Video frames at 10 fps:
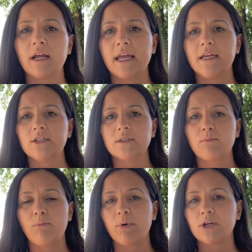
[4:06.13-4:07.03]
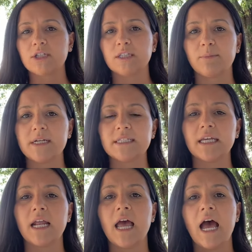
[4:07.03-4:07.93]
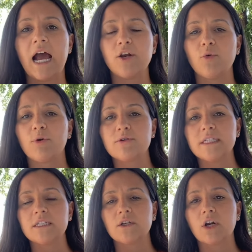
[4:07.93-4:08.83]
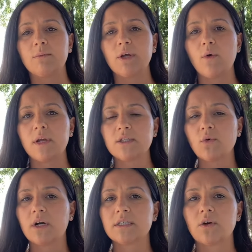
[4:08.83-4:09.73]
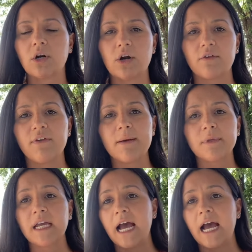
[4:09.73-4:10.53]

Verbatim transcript: and just purchase the bracelet, I know proceeds are going to be going towards her and her family.